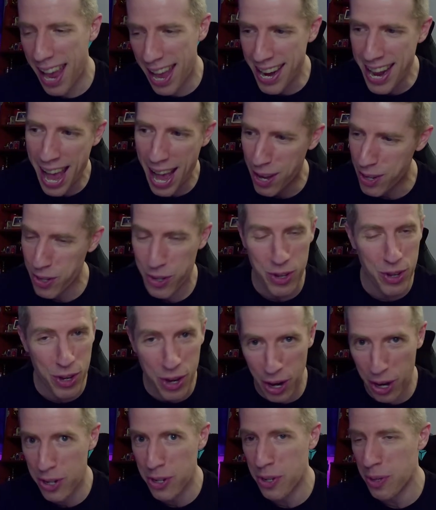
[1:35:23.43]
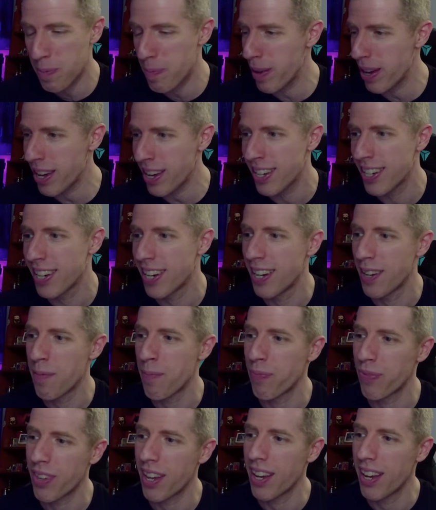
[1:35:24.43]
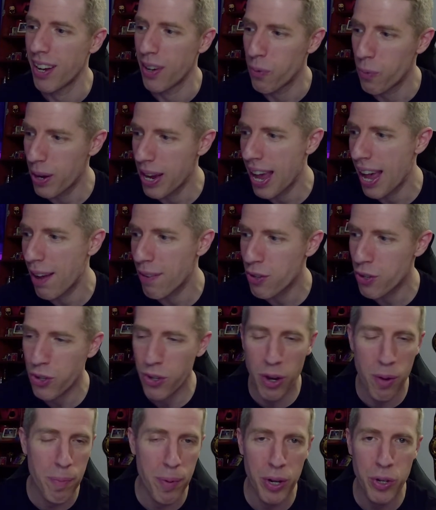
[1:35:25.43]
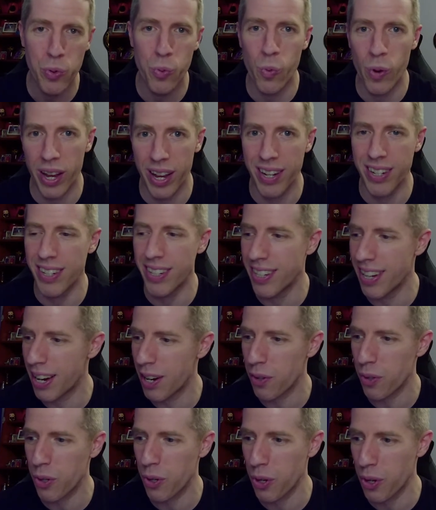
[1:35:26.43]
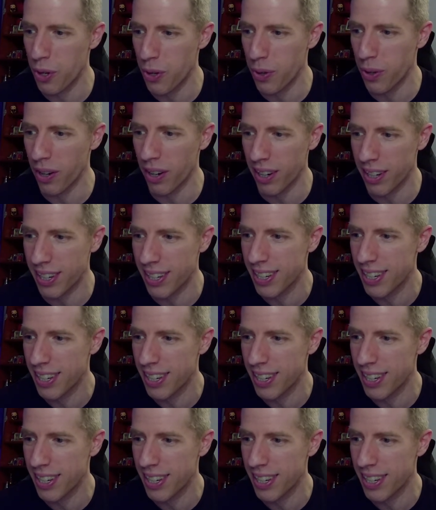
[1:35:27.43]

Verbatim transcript: Danhausen cursed me. We have so much wind here in New York.